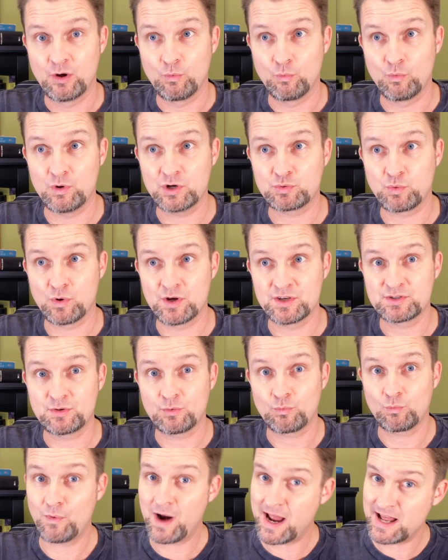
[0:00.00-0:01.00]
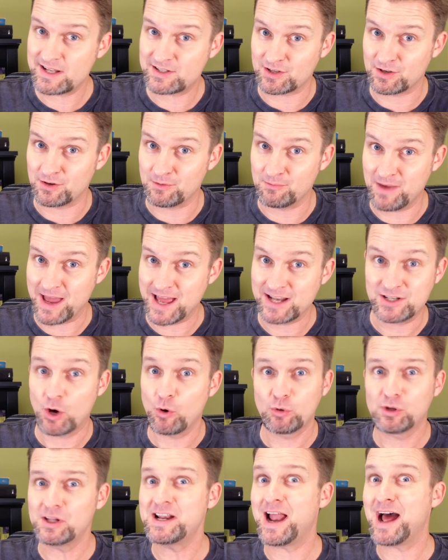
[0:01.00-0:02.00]
which was ransom and
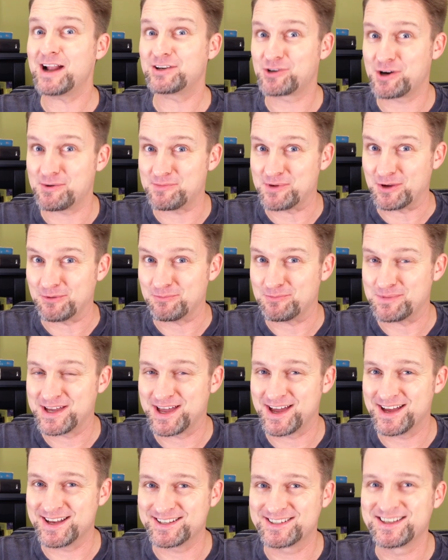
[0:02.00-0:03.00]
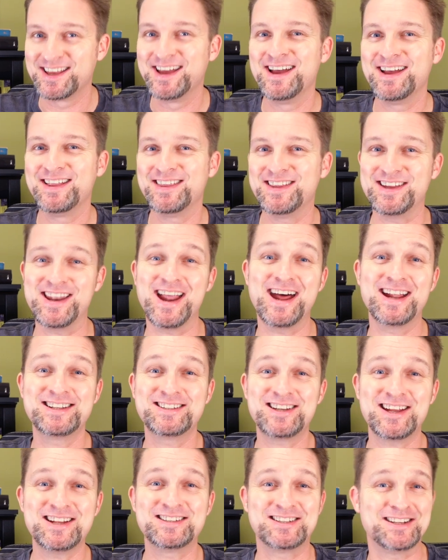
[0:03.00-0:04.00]
totally not tribute, because the United
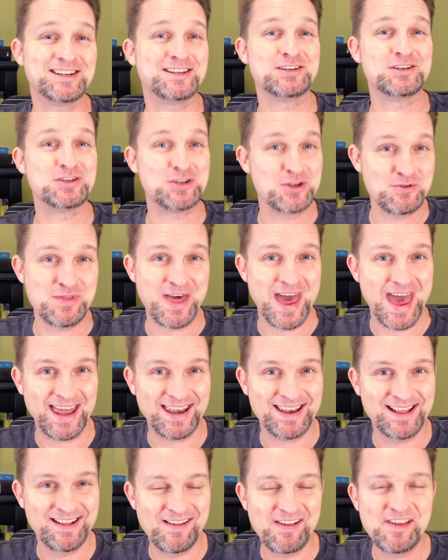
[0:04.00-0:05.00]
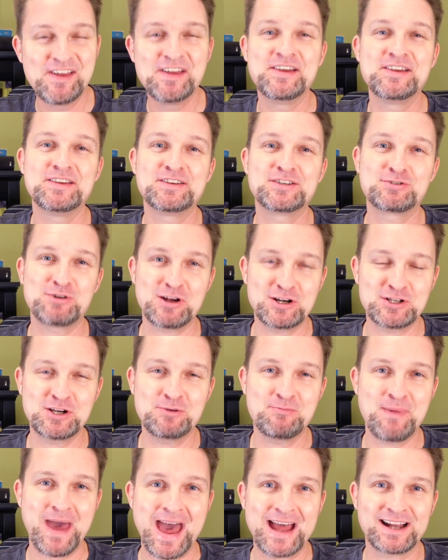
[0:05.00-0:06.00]
States didn't do that.
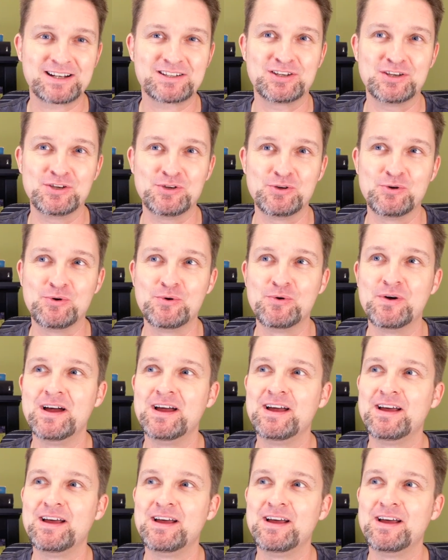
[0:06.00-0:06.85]
Stretching back to